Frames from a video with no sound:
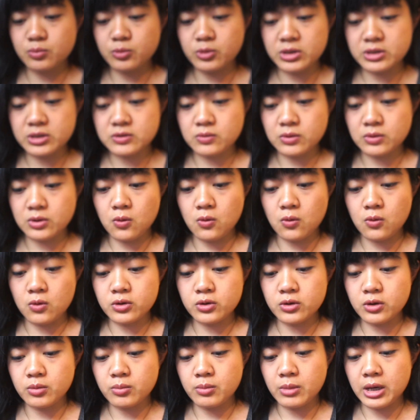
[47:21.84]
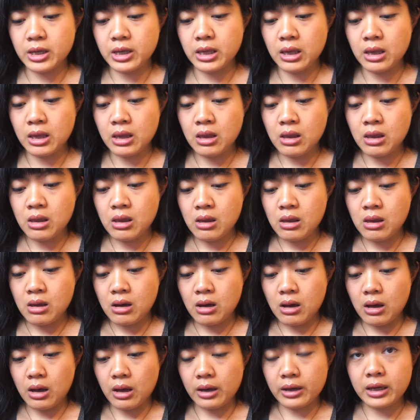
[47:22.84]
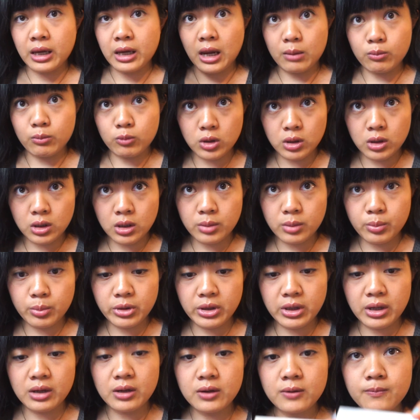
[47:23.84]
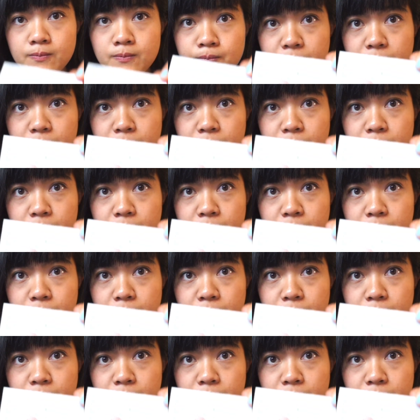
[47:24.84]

press record on my camera up there,